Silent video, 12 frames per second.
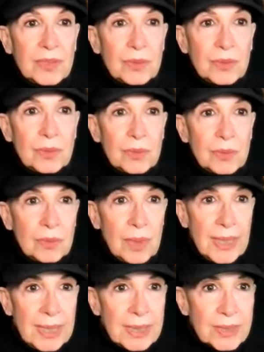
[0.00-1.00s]
to
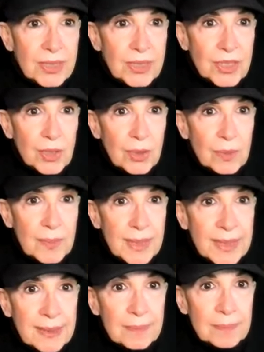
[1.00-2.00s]

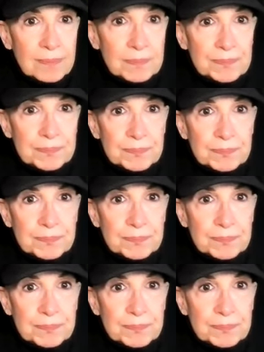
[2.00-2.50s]
determine